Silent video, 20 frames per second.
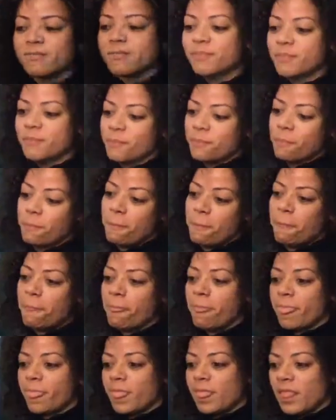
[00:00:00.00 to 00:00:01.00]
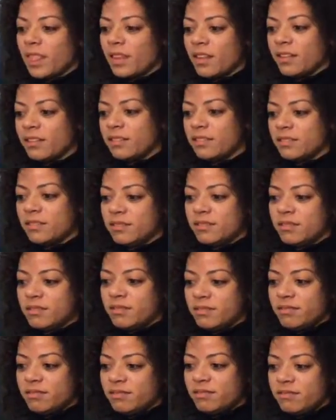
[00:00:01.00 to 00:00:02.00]

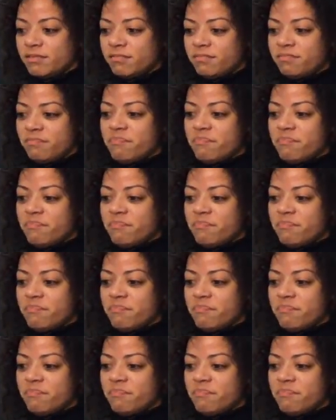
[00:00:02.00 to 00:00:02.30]
No words are spoken by the person on screen.